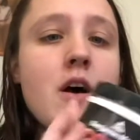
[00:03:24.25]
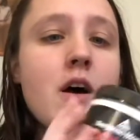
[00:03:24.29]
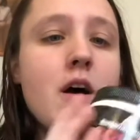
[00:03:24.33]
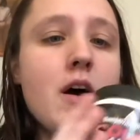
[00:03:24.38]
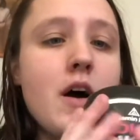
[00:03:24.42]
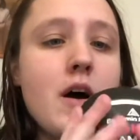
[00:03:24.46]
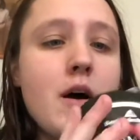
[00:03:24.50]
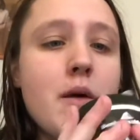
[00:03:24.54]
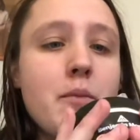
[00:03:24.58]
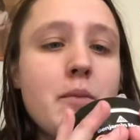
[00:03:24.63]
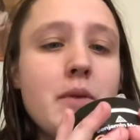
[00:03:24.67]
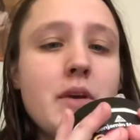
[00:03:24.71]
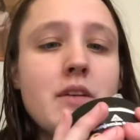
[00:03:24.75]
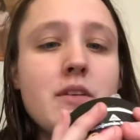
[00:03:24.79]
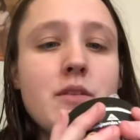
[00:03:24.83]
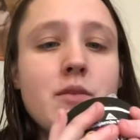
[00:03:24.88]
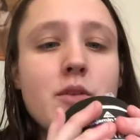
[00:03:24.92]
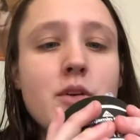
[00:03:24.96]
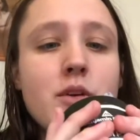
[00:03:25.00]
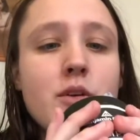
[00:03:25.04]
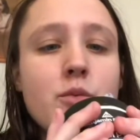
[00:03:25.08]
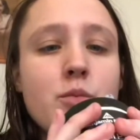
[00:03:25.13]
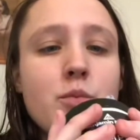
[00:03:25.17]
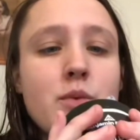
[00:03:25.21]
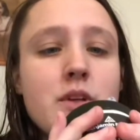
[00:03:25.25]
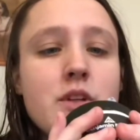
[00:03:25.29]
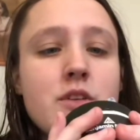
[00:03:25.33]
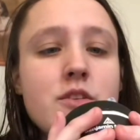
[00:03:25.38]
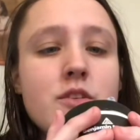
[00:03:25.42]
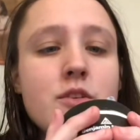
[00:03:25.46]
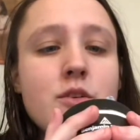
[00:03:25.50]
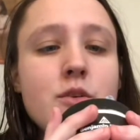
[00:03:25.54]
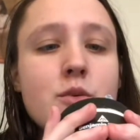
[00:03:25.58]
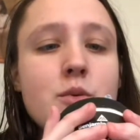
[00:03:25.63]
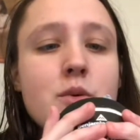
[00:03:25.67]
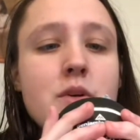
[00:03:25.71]
um, because I'm going to
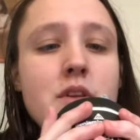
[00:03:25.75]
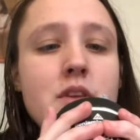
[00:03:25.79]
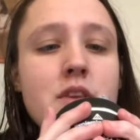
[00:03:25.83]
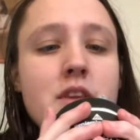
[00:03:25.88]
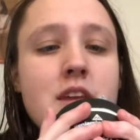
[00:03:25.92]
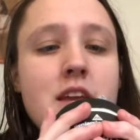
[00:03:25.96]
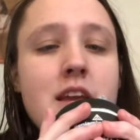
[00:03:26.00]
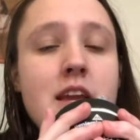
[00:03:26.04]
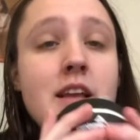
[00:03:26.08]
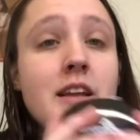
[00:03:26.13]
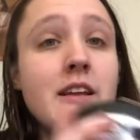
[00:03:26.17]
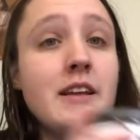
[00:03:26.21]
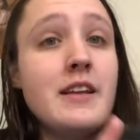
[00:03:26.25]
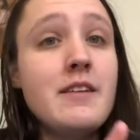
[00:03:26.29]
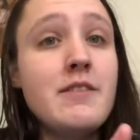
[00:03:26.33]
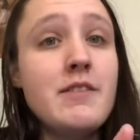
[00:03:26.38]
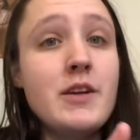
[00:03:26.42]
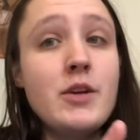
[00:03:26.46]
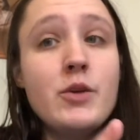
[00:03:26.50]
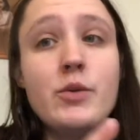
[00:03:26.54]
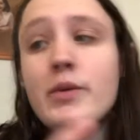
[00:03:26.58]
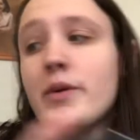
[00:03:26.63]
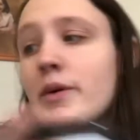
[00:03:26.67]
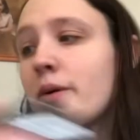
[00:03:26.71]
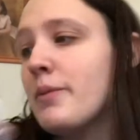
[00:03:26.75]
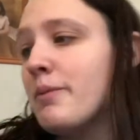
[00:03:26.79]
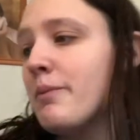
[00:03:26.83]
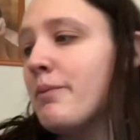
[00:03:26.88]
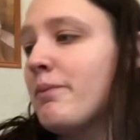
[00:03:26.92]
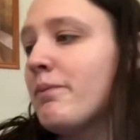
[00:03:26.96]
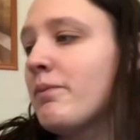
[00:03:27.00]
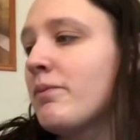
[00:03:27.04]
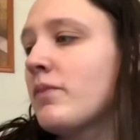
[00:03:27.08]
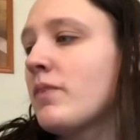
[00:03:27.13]
redo the living room.